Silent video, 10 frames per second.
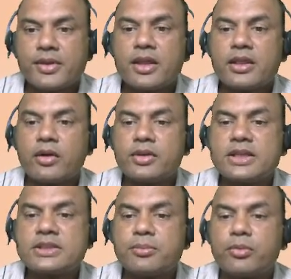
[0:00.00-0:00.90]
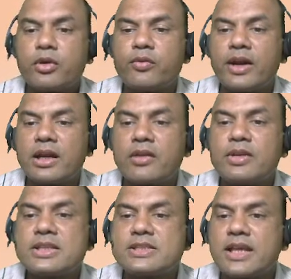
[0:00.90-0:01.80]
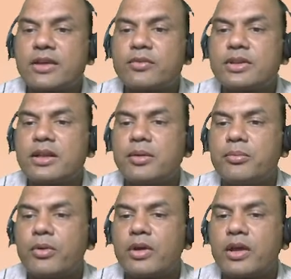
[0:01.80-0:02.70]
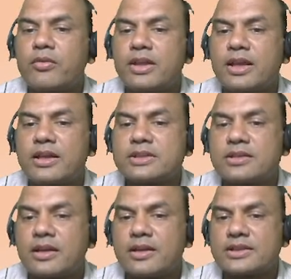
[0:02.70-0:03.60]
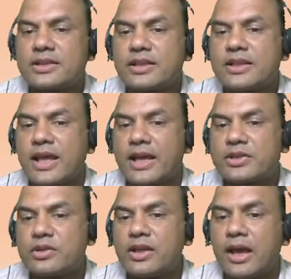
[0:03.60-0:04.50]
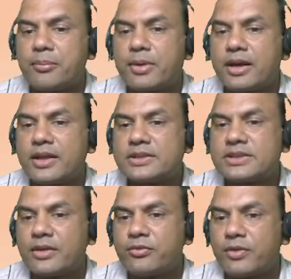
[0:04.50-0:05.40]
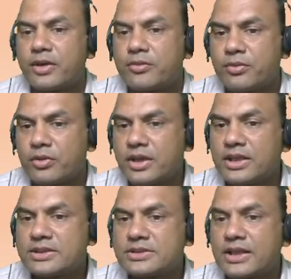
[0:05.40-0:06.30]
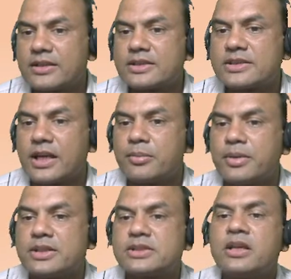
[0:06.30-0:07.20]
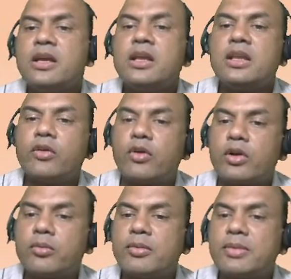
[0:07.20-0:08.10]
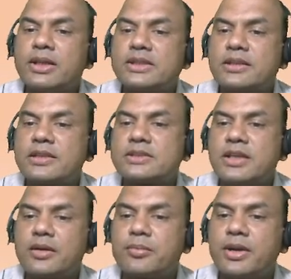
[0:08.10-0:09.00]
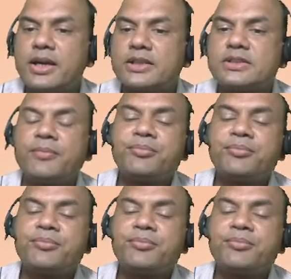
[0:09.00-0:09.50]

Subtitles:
Now this import factor will check with the importer whether this transaction has actually happened in step 5. Okay, check the statements. Now what do you mean by check the statements?